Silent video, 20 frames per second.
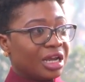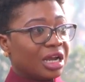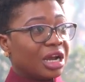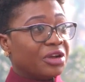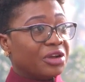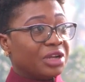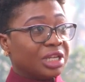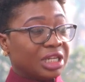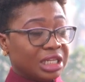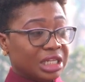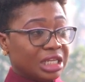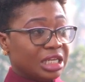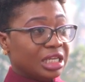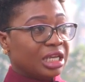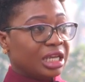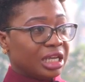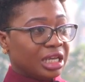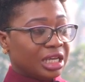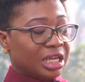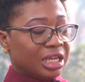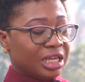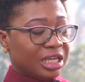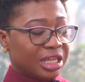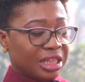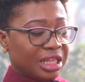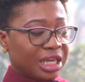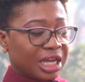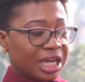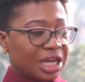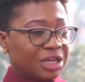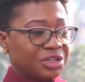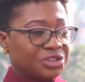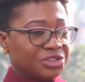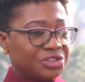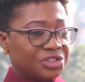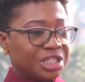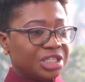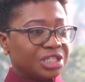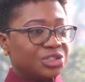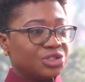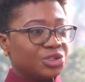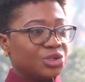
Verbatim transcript: currently uh, in the country.